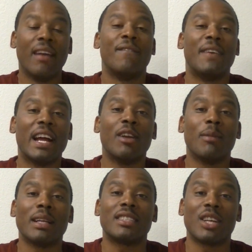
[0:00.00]
It
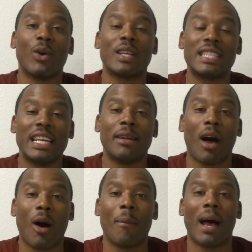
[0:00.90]
very much so exceeded
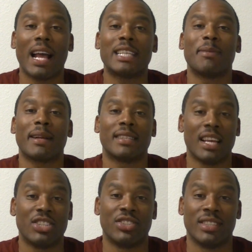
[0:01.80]
all my
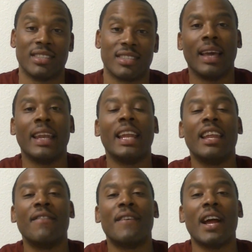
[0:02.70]
expectations. And they
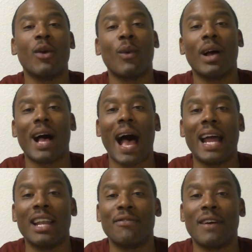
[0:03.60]
did very well
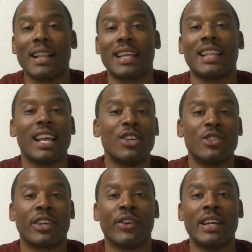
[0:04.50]
hiding the fact that they
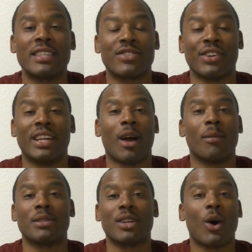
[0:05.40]
used a green screen
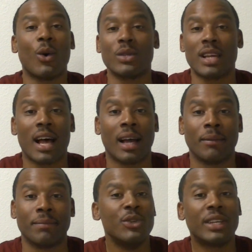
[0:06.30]
almost the whole
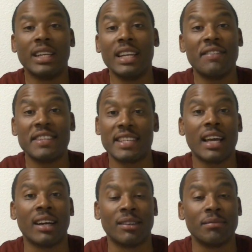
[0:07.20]
time. You couldn't even
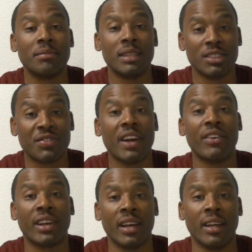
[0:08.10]
tell. It was
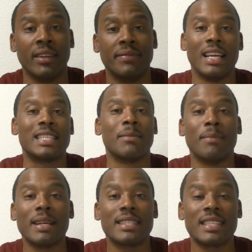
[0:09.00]
very good. It's a
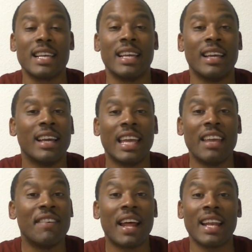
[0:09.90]
must see,
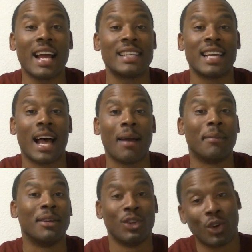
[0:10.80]
even at
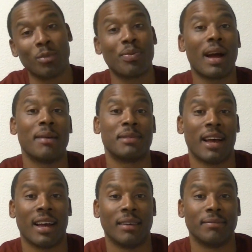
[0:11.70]
nighttime, during prime
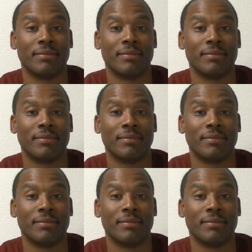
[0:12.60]
time.